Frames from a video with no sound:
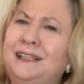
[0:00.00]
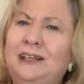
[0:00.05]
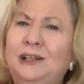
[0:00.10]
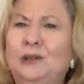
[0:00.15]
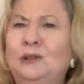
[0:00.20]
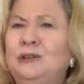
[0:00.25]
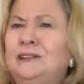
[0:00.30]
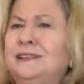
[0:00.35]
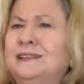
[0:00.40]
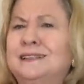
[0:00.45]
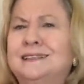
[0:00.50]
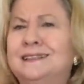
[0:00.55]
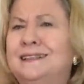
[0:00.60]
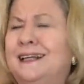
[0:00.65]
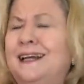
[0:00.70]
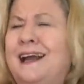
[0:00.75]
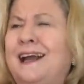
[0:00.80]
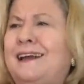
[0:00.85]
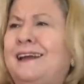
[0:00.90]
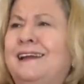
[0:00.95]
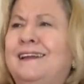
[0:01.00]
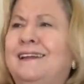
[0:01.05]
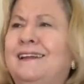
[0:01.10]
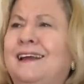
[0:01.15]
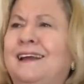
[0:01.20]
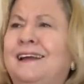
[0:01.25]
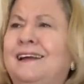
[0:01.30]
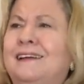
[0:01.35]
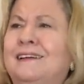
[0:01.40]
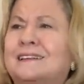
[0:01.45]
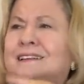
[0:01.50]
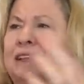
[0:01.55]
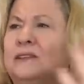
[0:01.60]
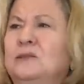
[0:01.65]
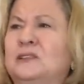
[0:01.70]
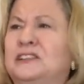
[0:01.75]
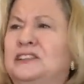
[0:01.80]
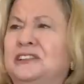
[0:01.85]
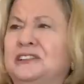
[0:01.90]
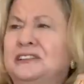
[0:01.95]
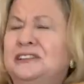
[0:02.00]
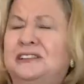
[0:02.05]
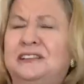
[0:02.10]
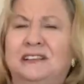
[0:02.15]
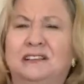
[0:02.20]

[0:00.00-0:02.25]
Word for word: you couldn't see anything because it was just